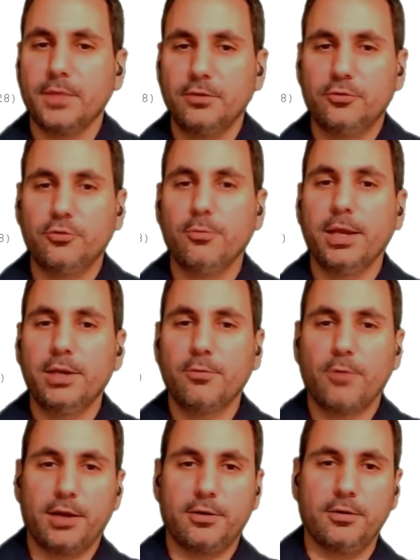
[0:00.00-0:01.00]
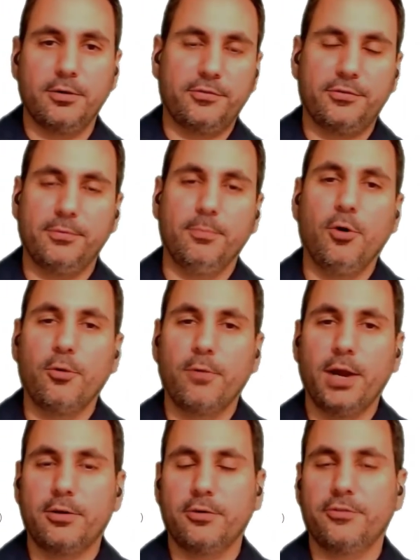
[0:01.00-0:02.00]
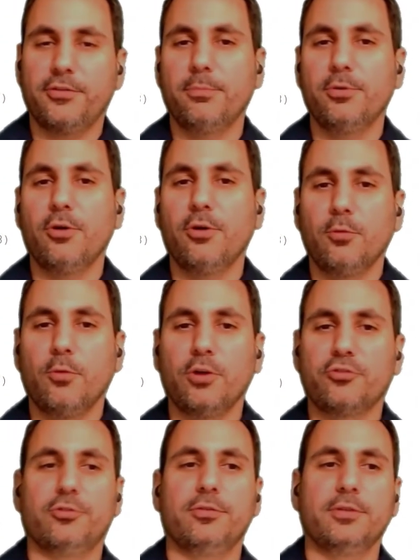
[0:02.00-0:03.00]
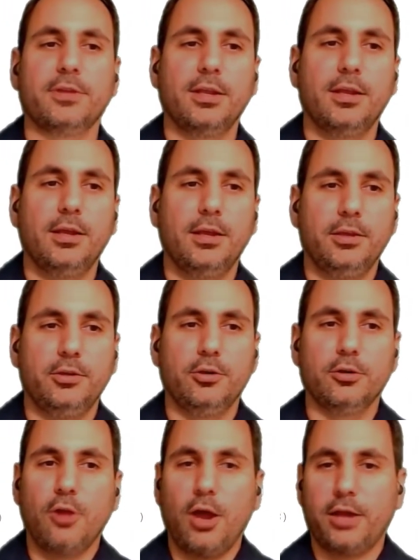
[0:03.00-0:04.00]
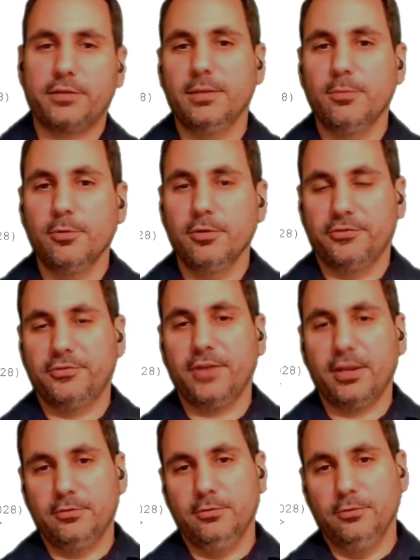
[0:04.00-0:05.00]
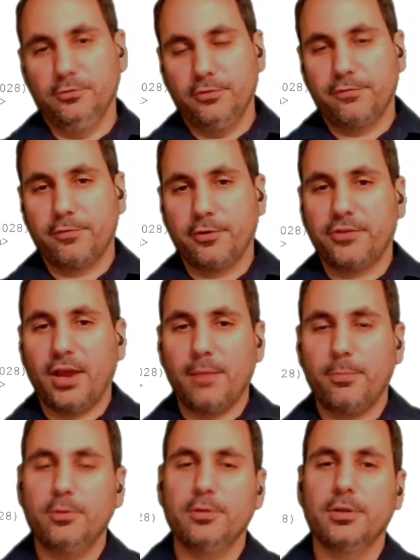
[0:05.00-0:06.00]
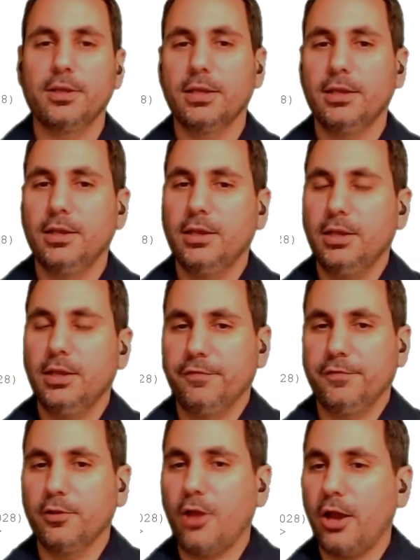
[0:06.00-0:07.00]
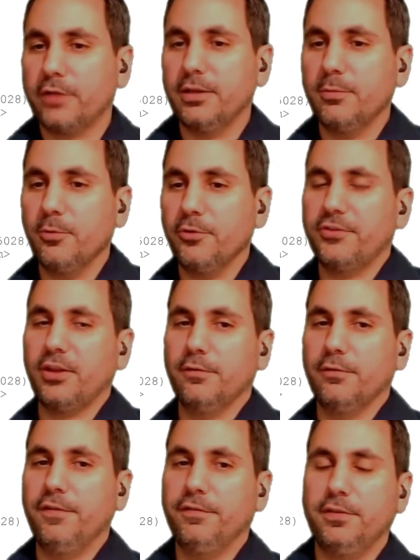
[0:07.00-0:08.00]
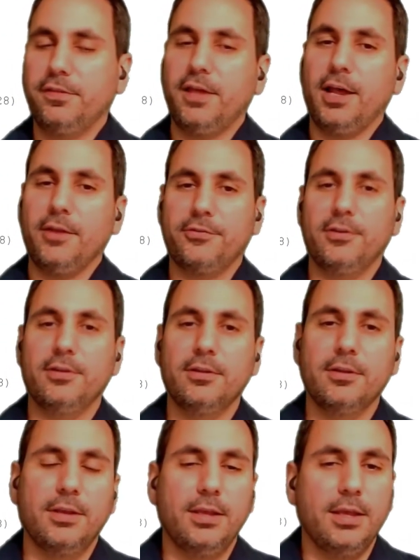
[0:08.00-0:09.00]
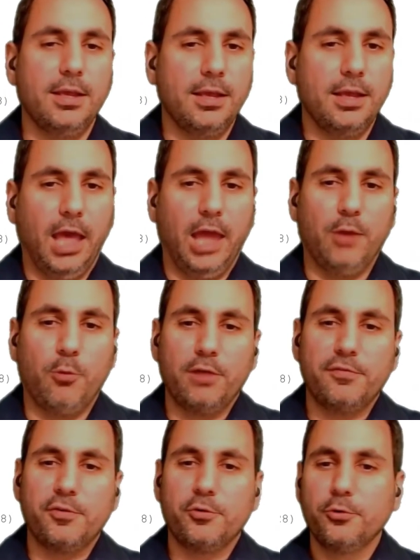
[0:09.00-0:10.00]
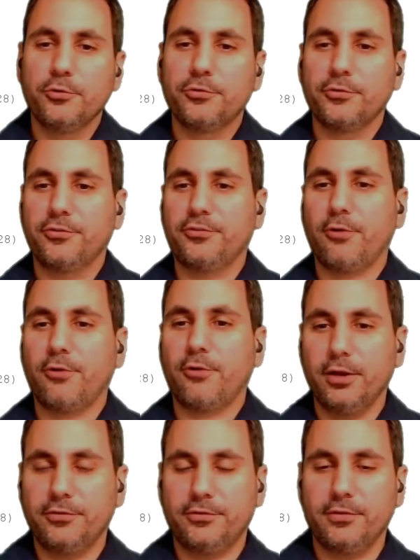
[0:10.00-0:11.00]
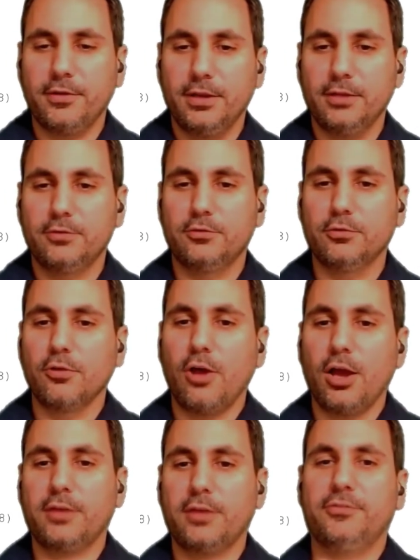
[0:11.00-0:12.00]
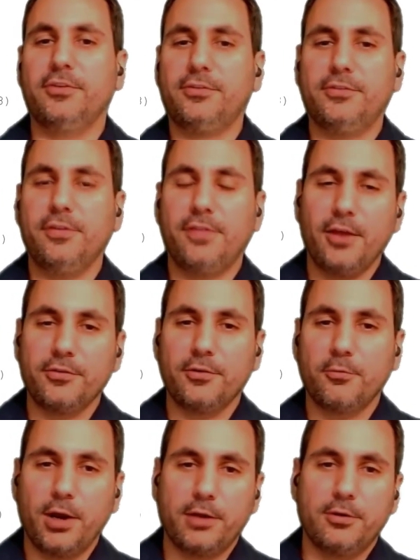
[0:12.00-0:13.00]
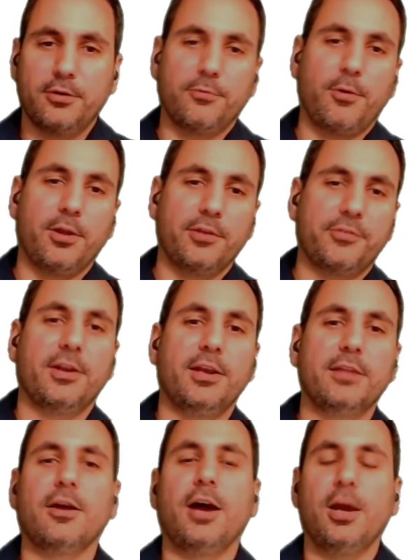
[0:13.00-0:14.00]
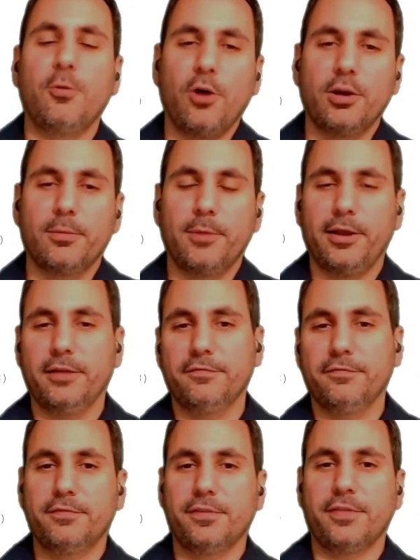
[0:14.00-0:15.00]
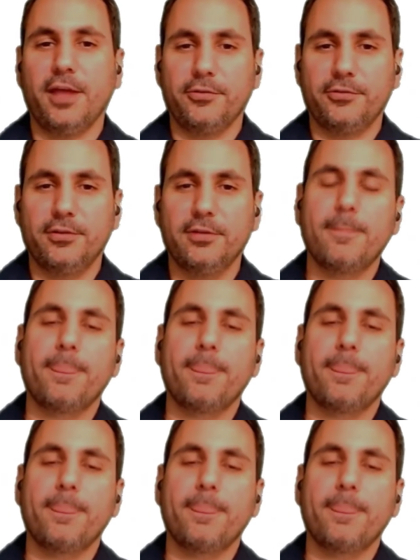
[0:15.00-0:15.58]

too many records, more records than beyond what your lock table is set to. So for example, if your lock table is set to 50,000 and one of your users tries to lock 60,000 records, well, he's going to hit the high watermark at 50,000